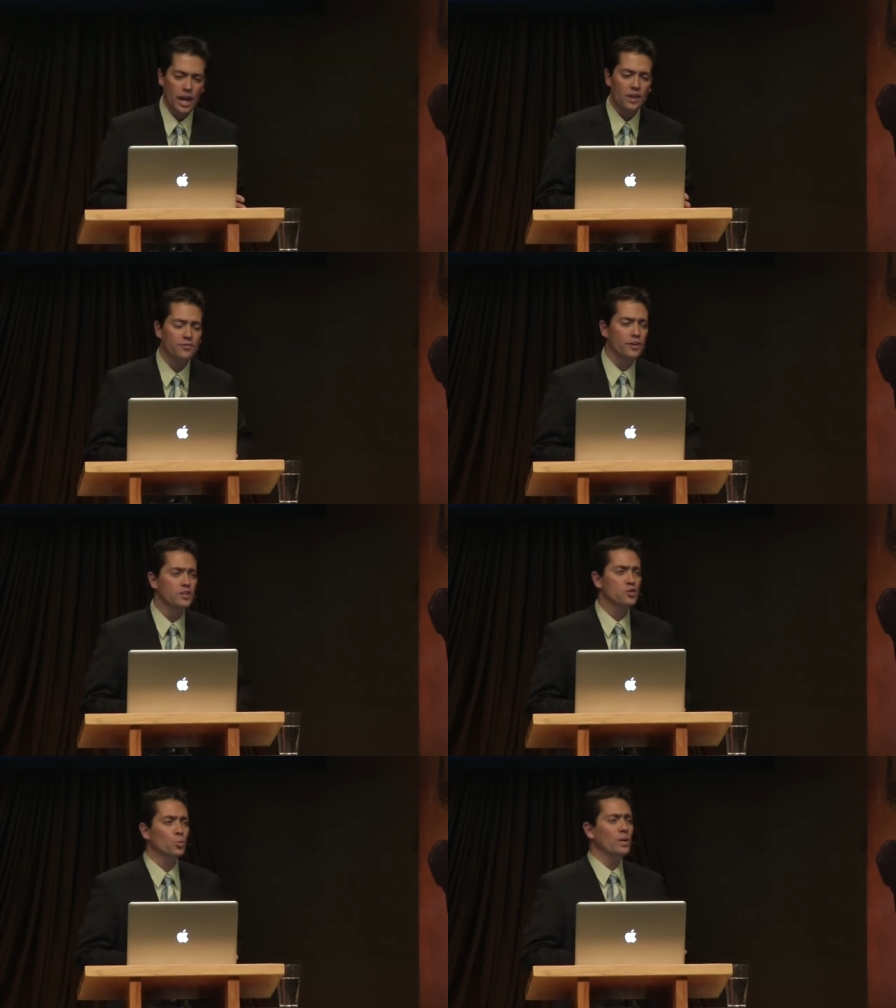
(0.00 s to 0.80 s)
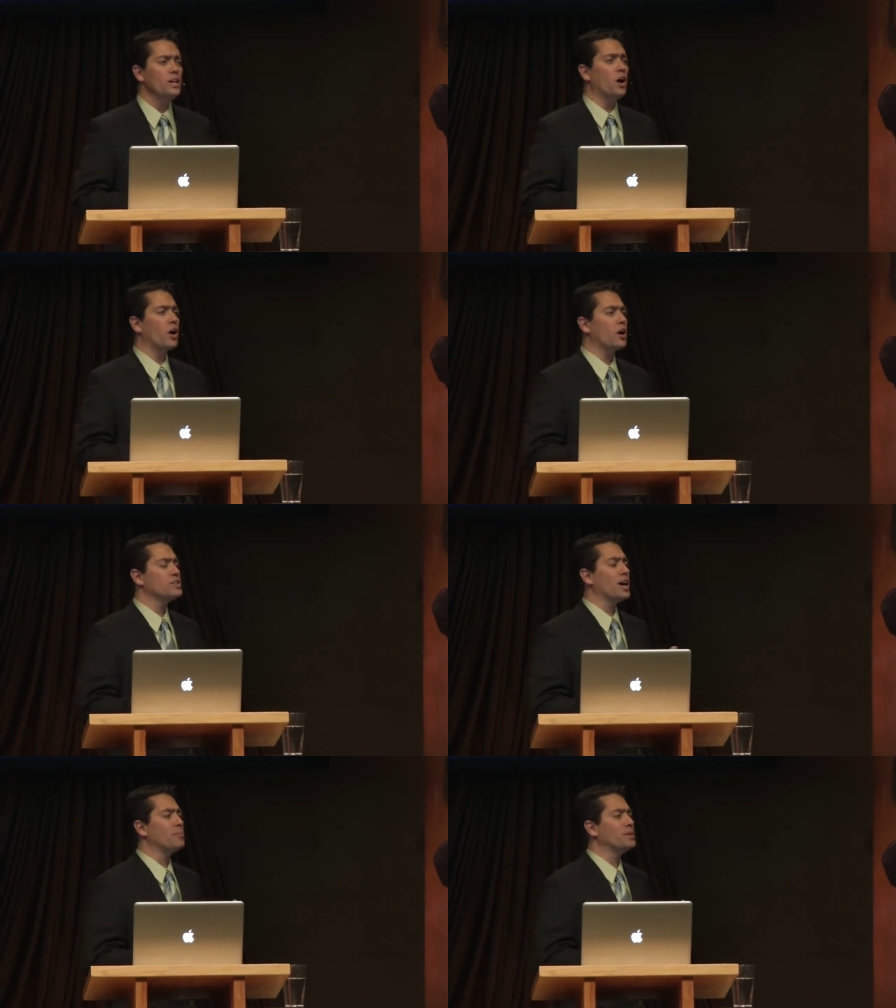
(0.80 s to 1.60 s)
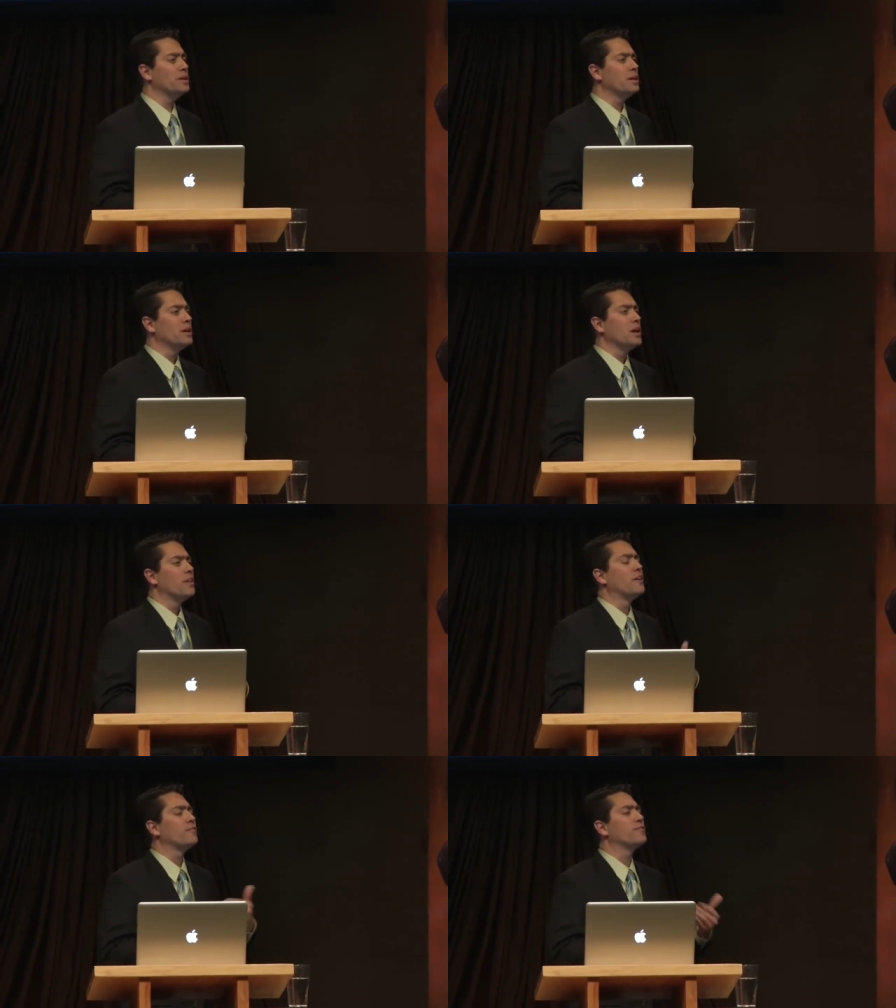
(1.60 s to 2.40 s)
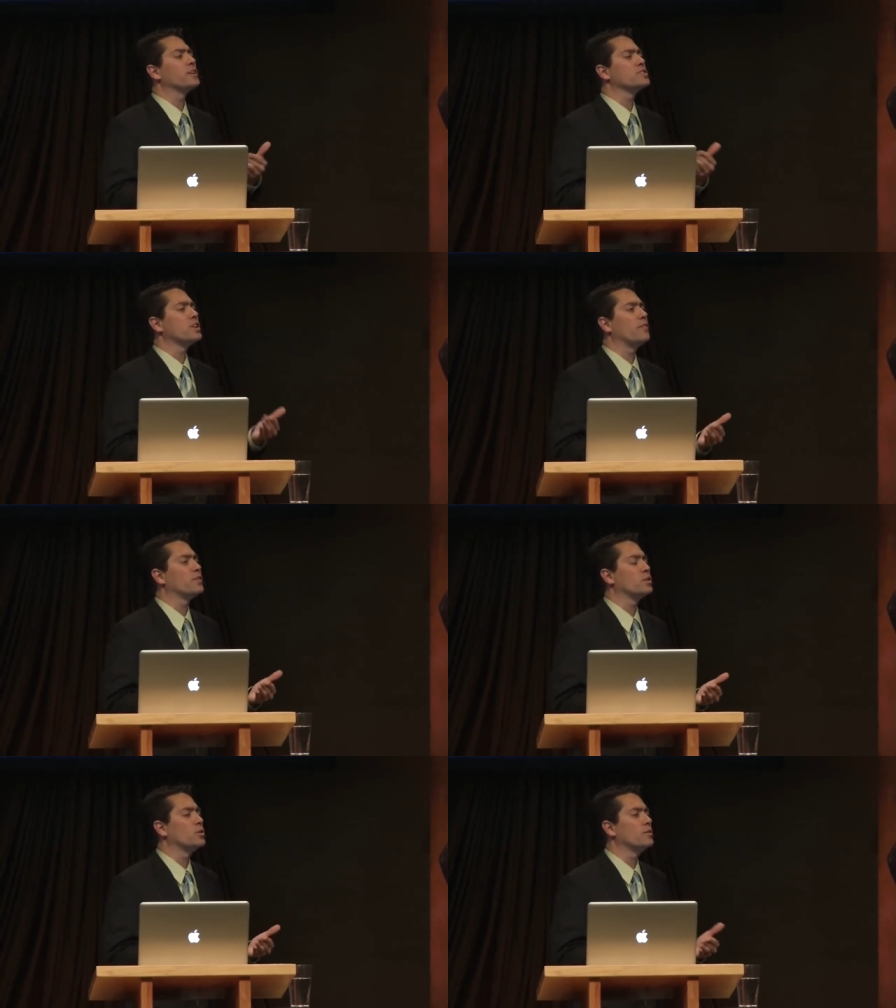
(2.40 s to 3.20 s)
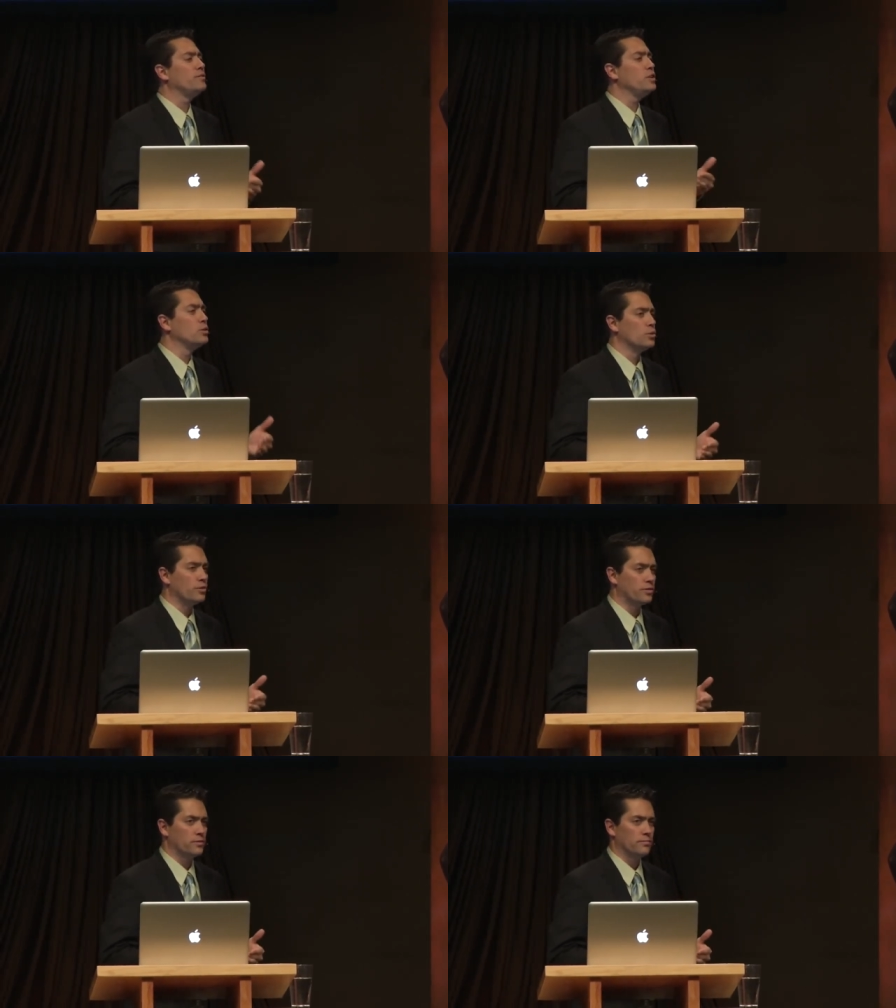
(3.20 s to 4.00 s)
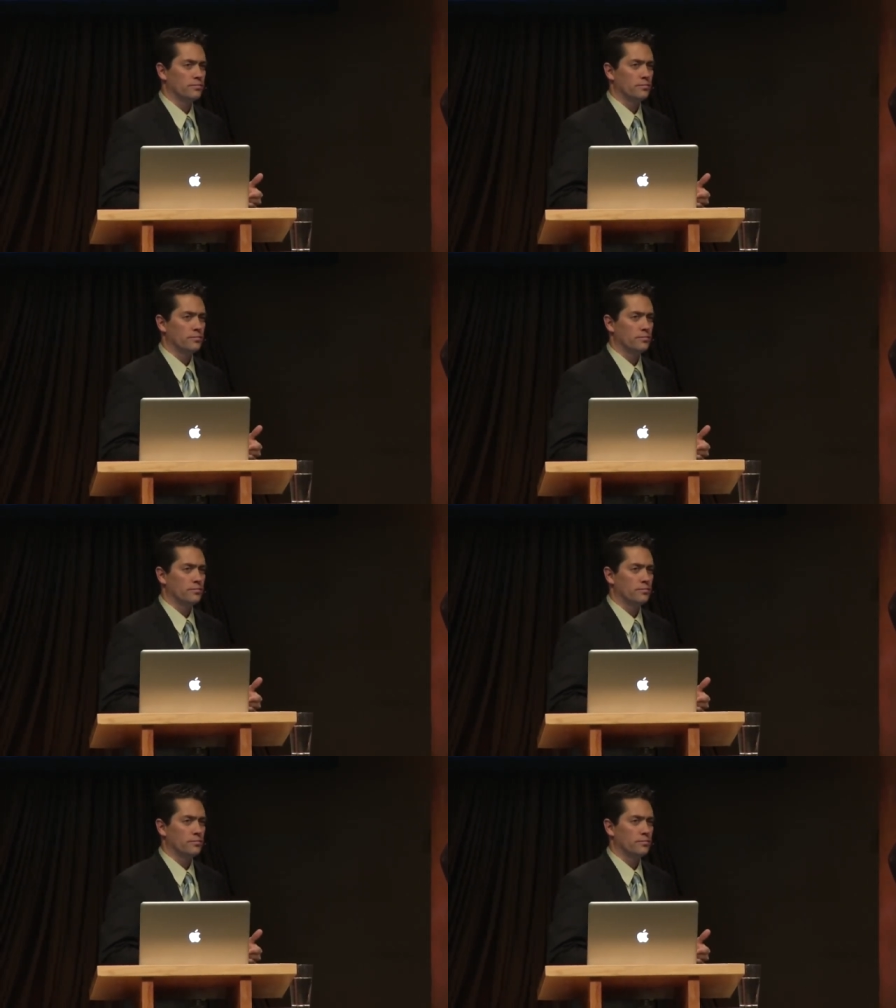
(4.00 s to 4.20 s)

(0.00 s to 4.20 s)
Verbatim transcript: And friends, we are adopting their philosophical views.